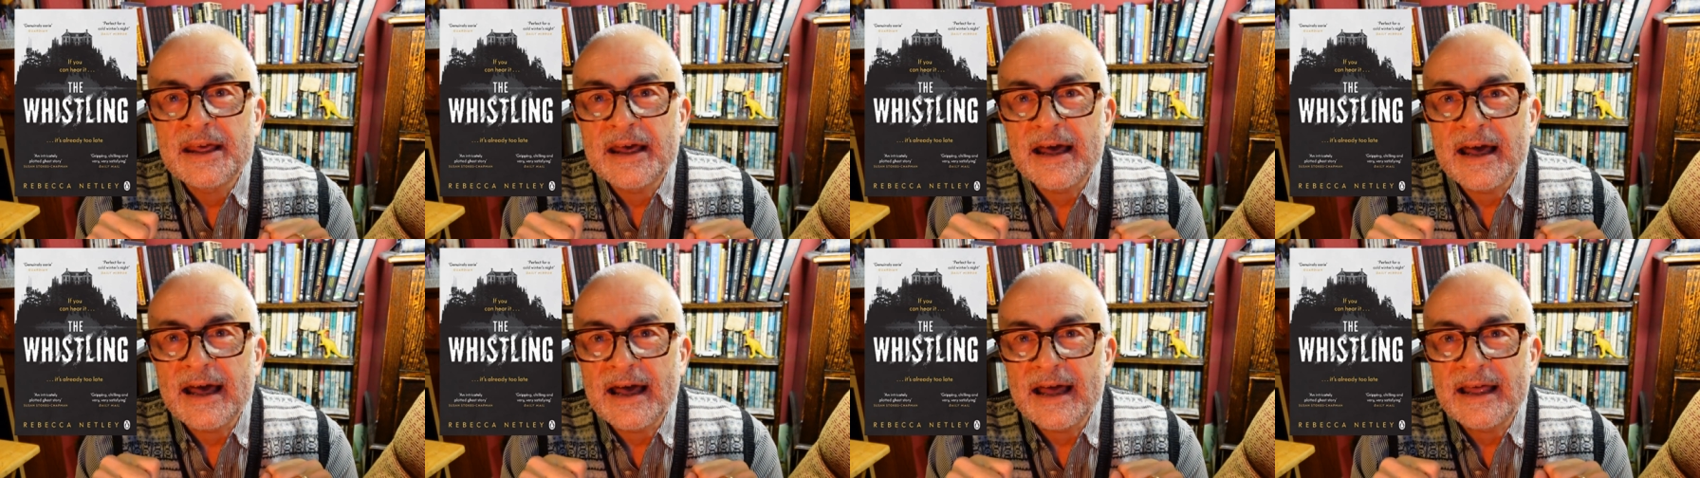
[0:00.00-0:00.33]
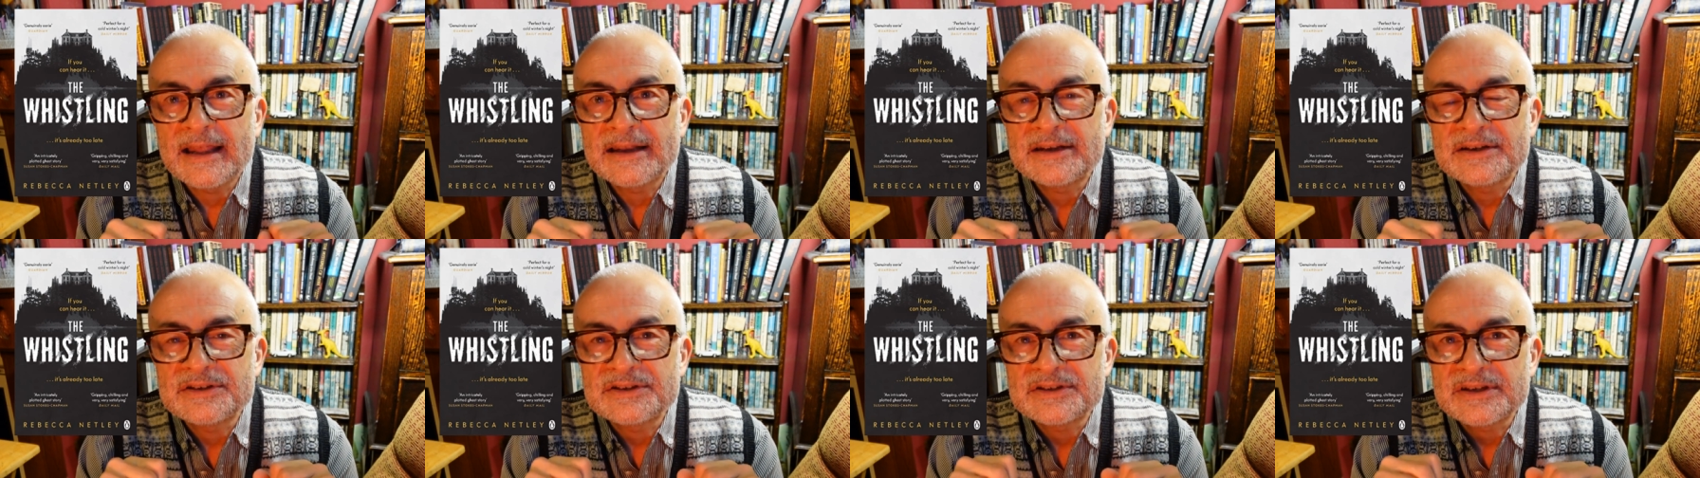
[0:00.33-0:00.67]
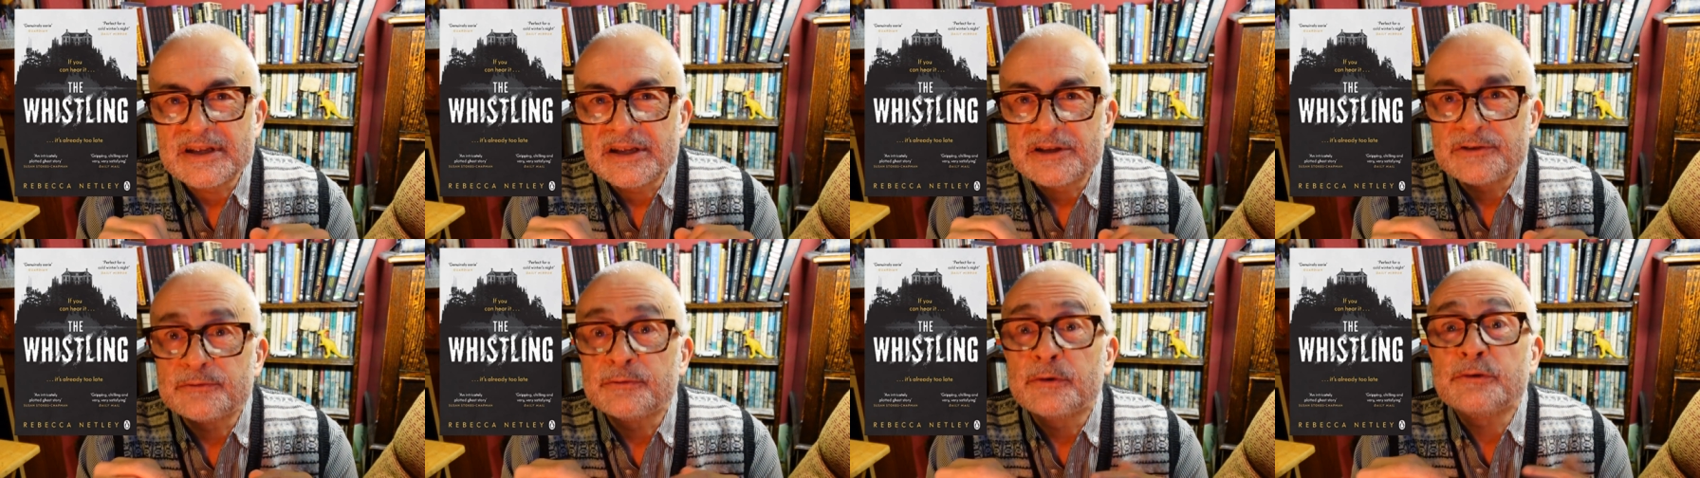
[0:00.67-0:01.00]
And
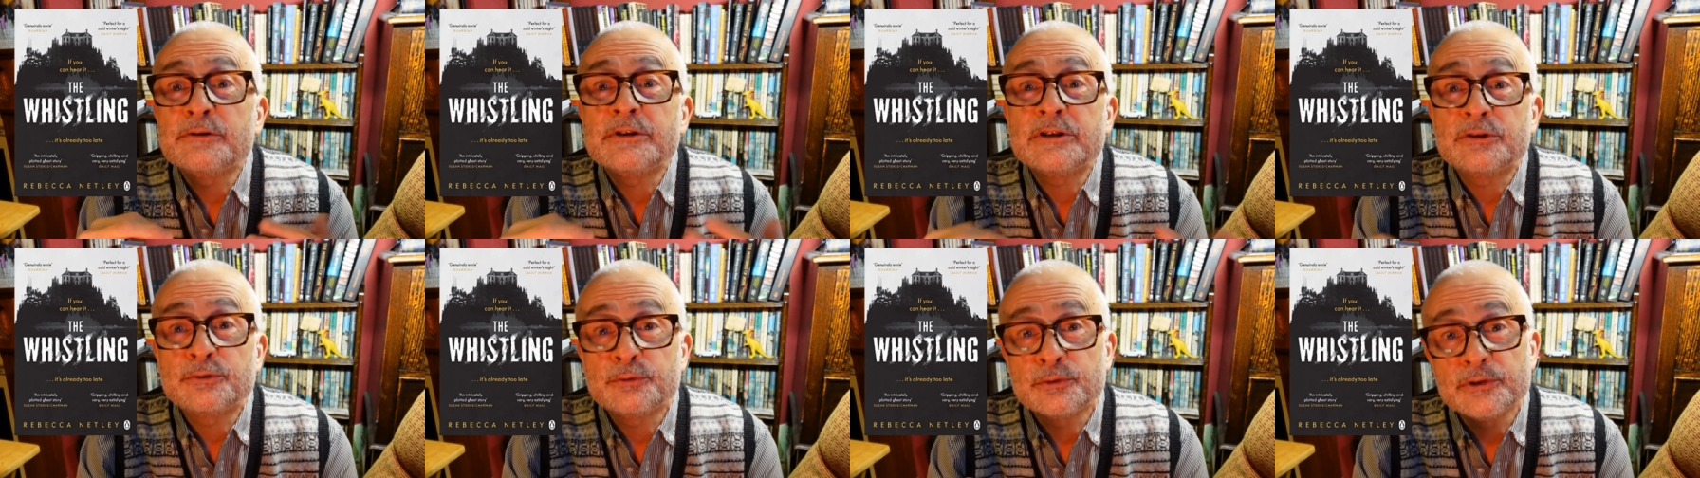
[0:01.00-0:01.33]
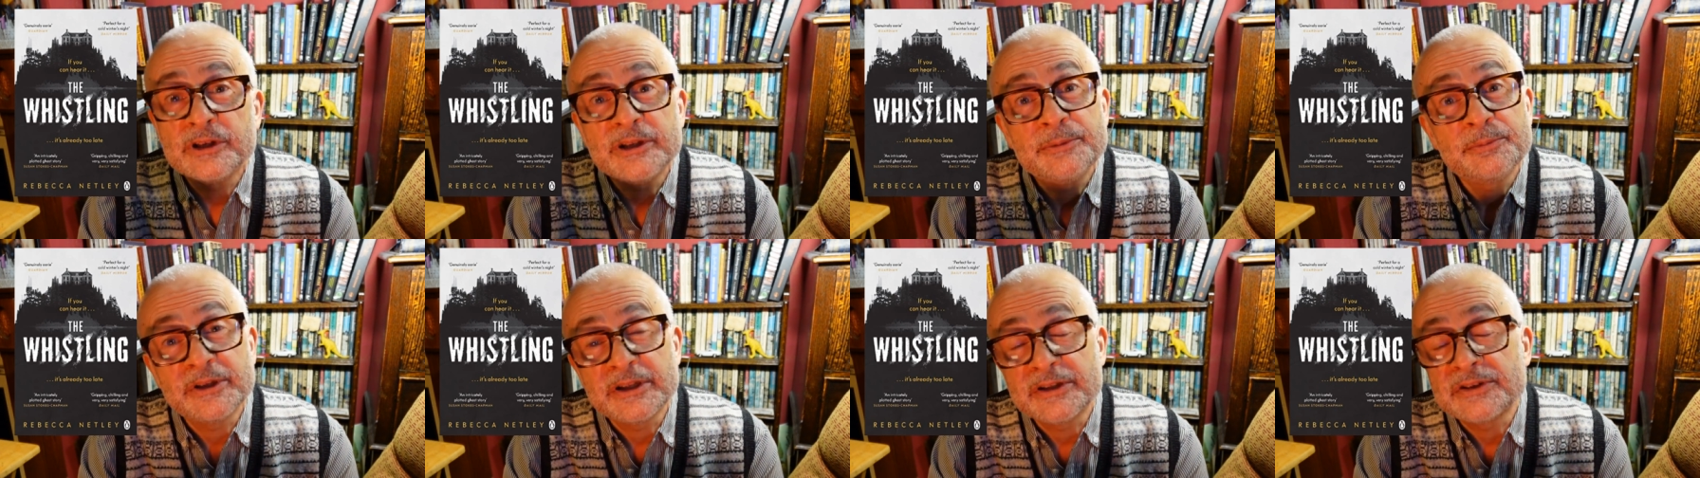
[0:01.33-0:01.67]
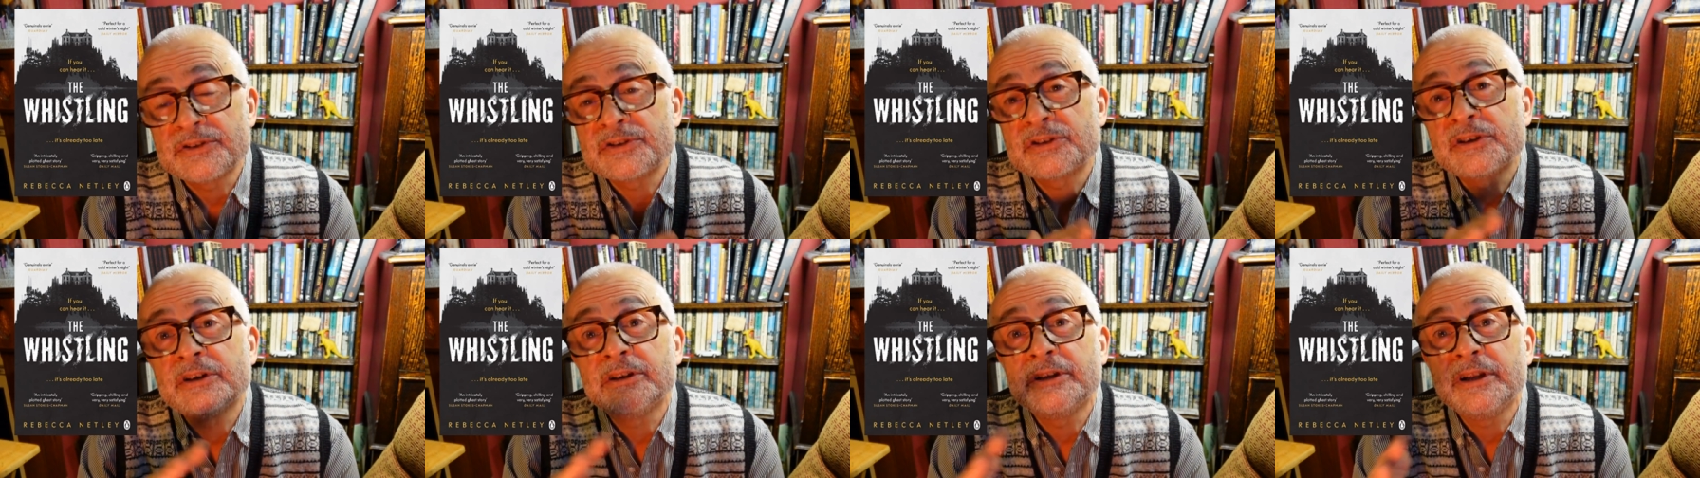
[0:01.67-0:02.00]
it's very creepy.
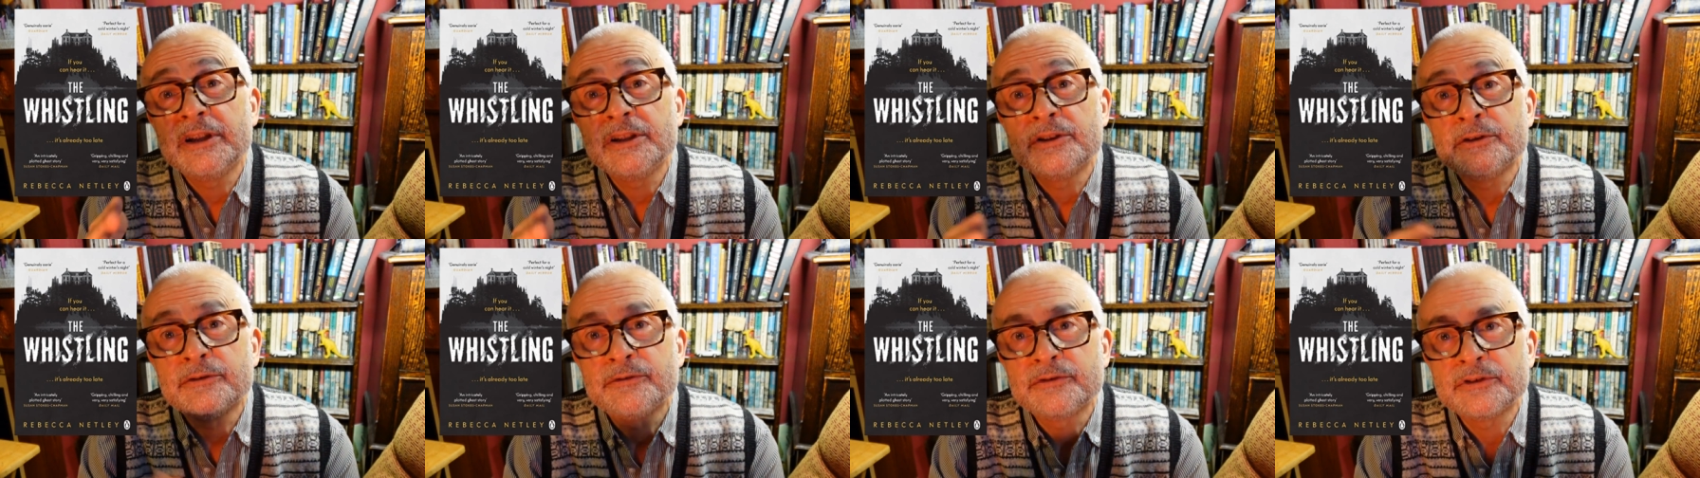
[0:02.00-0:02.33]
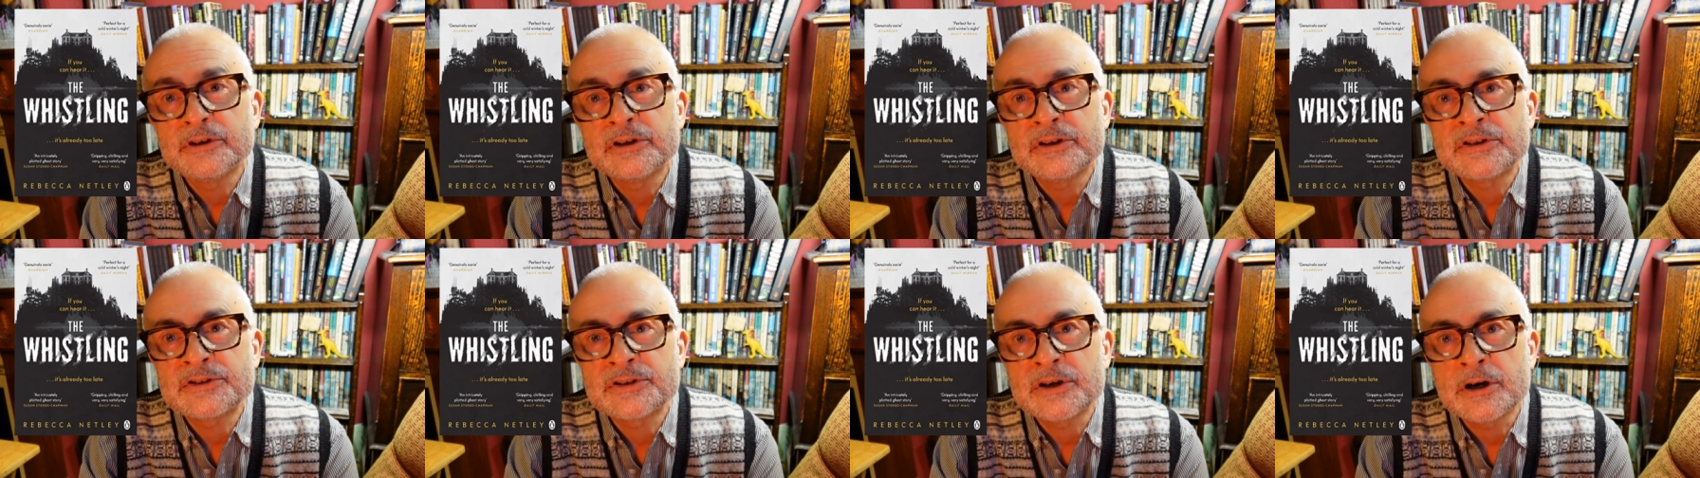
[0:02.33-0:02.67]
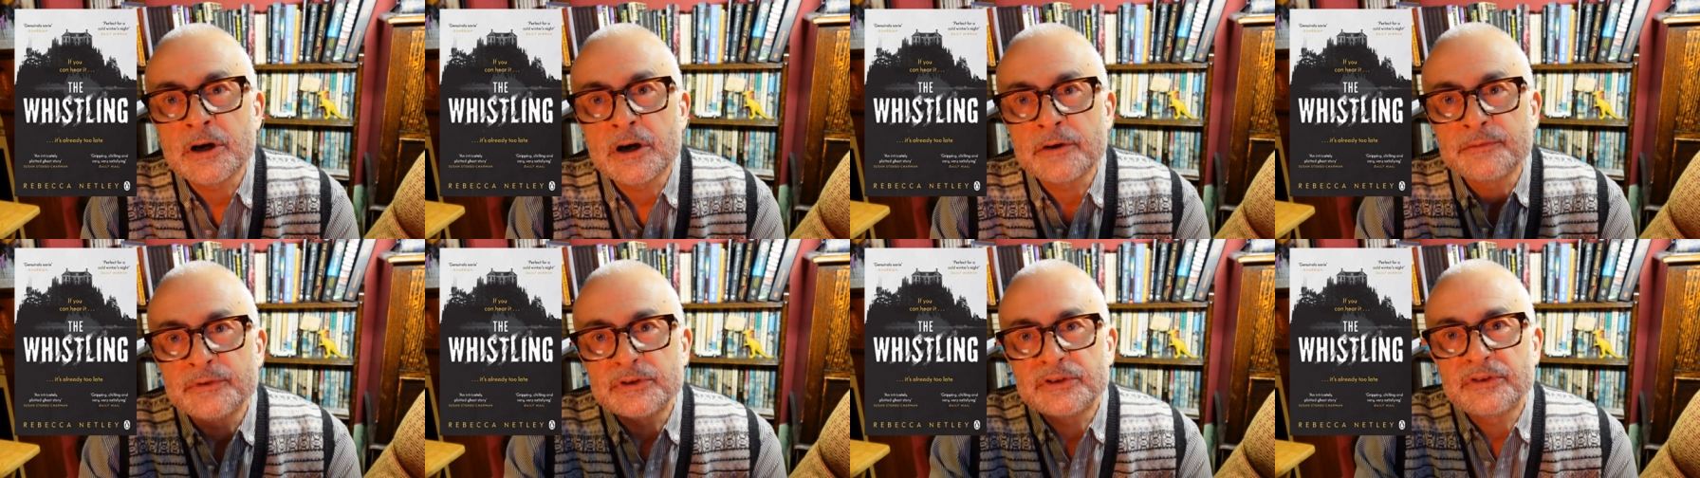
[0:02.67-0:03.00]
And certainly in the first
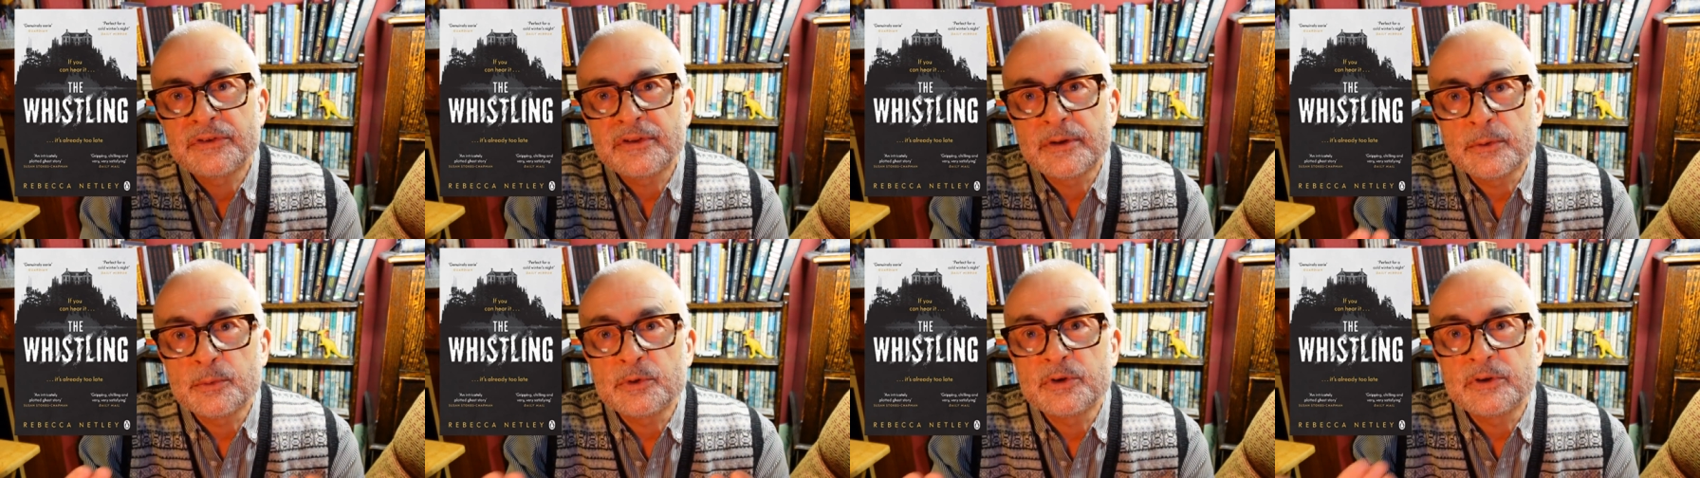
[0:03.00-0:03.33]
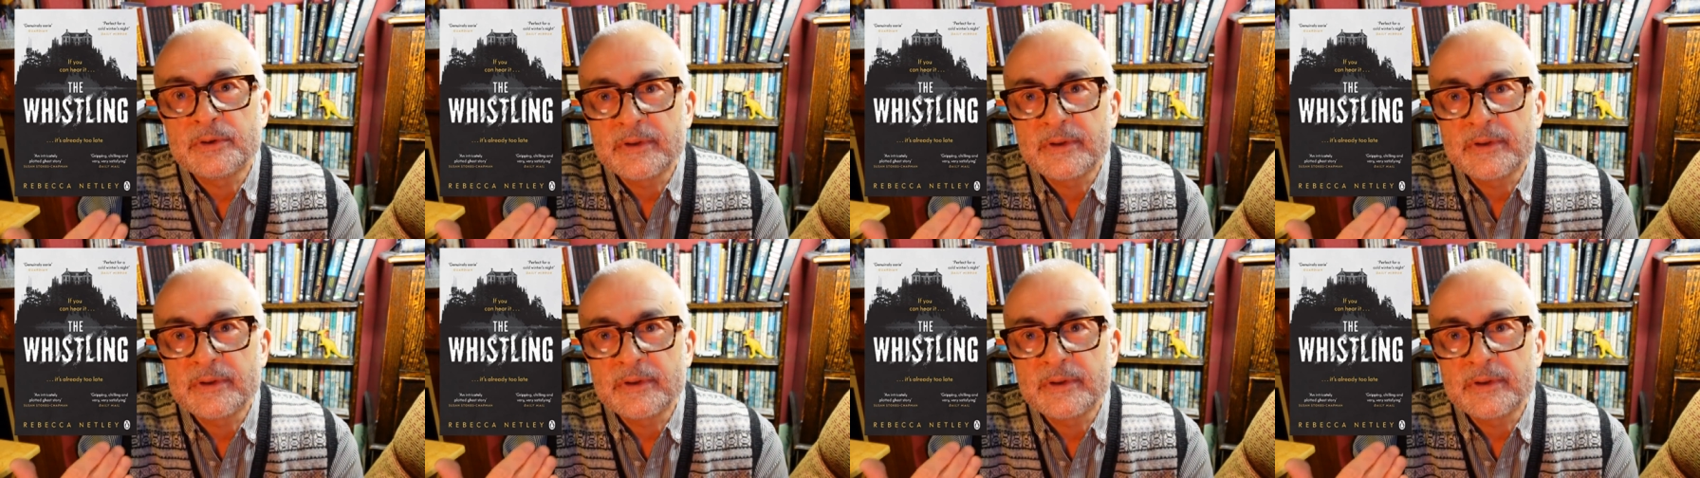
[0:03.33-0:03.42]
half, as was,